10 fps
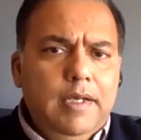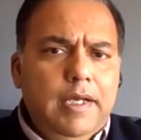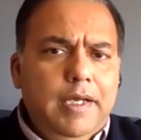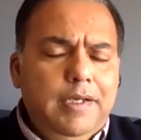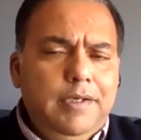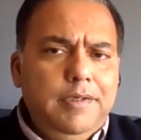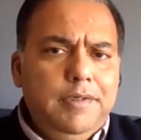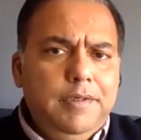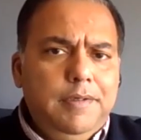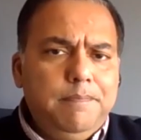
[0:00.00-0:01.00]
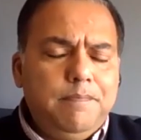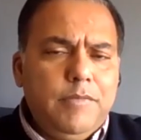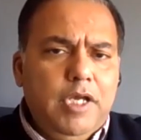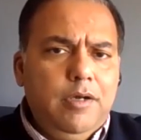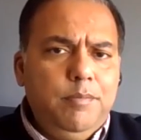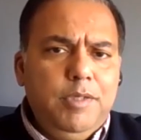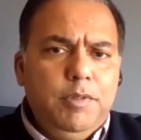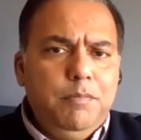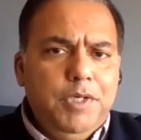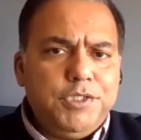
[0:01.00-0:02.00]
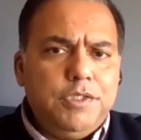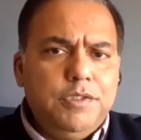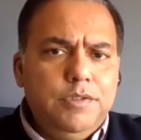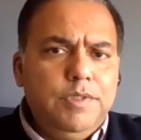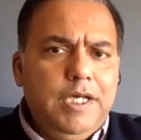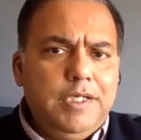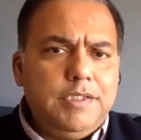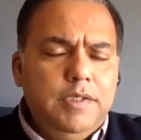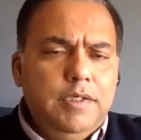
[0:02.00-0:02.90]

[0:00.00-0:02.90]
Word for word: and people must do that